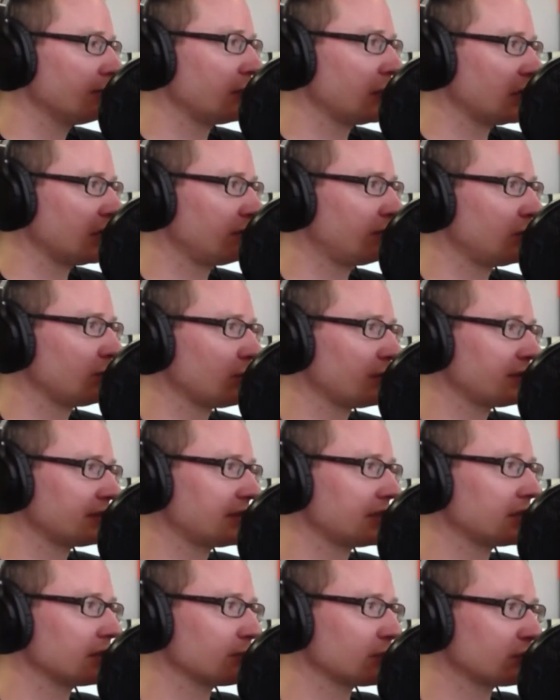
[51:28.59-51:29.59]
But if you want to
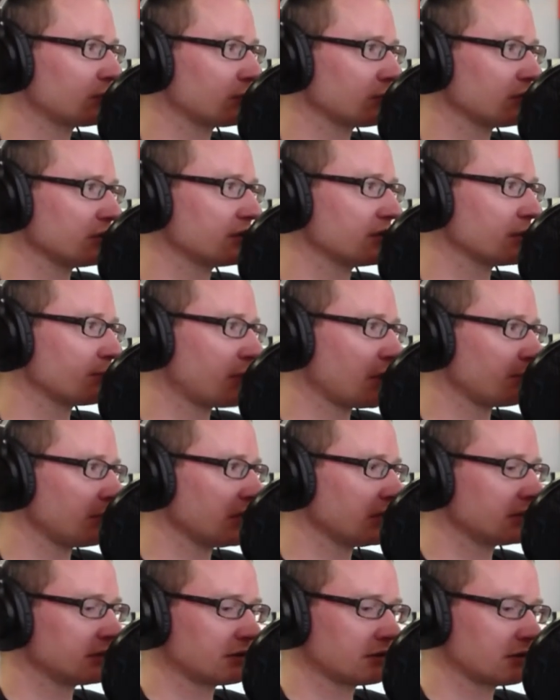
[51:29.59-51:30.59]
see them as soon as they're
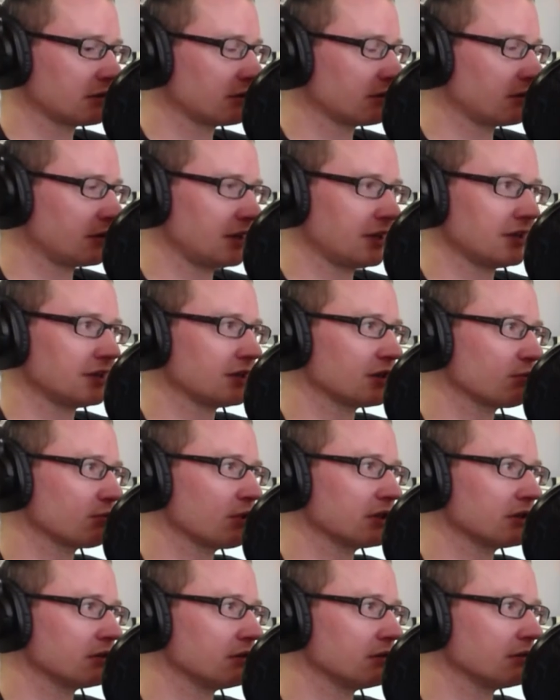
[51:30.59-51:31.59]
published, the easiest
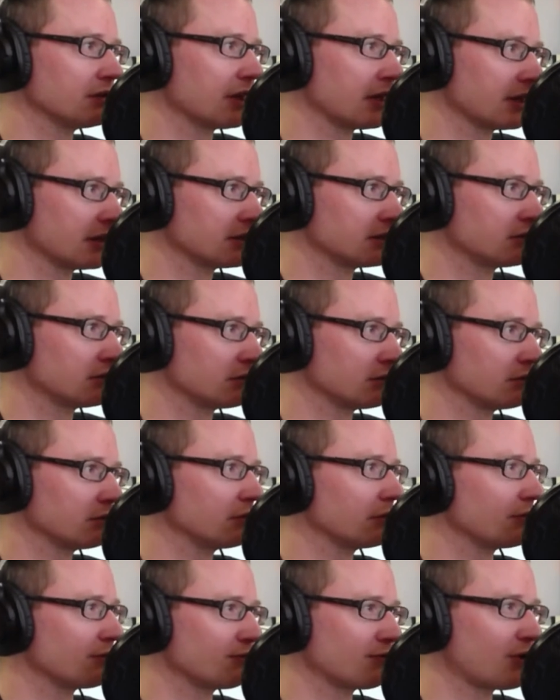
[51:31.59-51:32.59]
way to do that is to
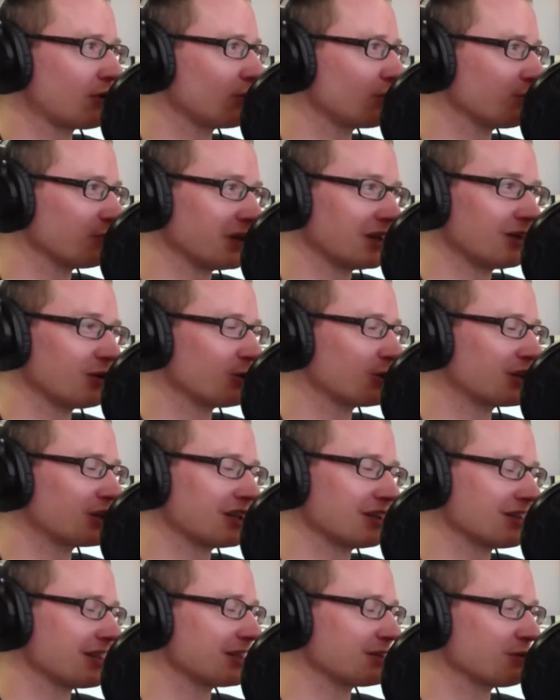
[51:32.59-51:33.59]
follow me or
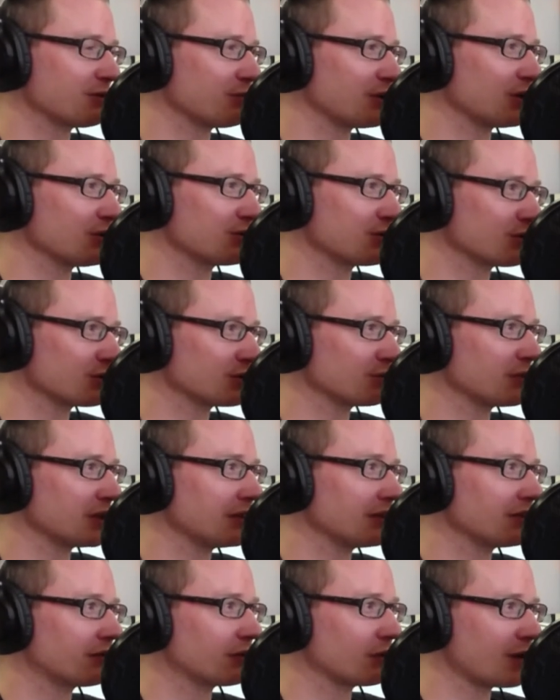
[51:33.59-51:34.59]
connect with me on social
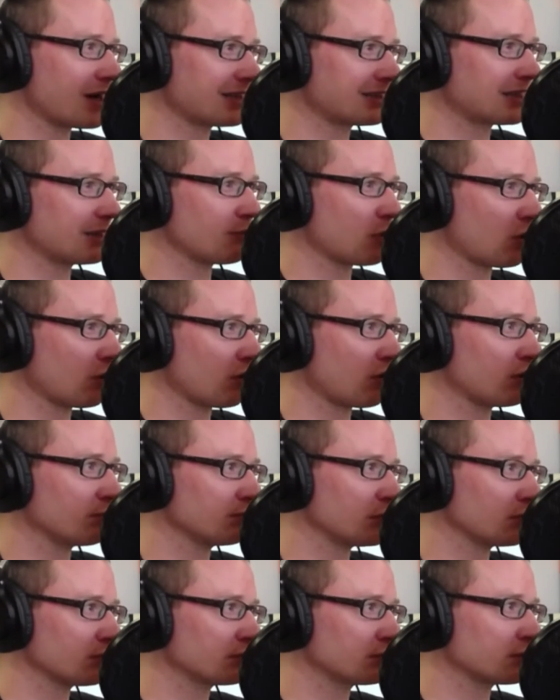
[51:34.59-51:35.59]
media. So Eskimon
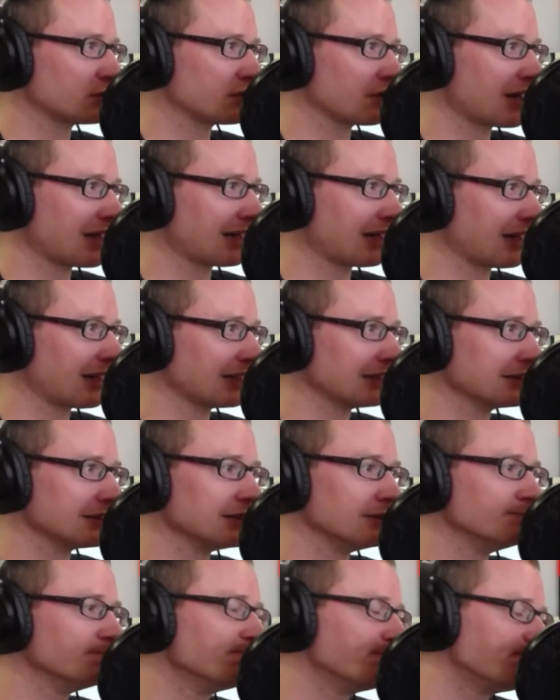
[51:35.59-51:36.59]
on both Twitter and
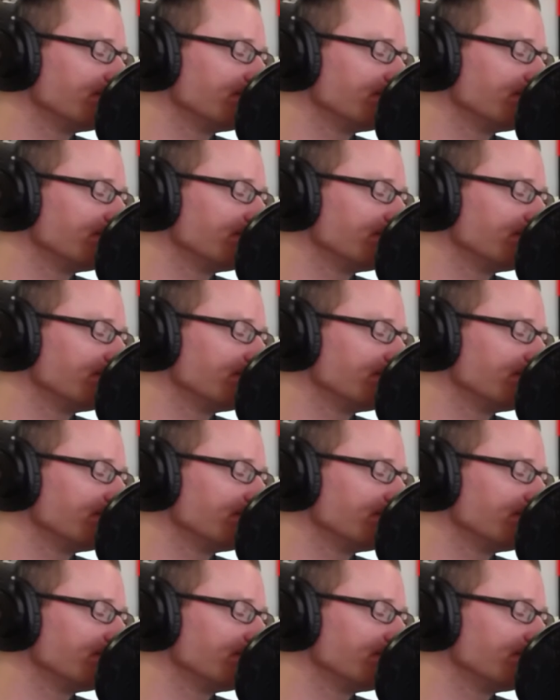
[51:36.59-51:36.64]
LinkedIn.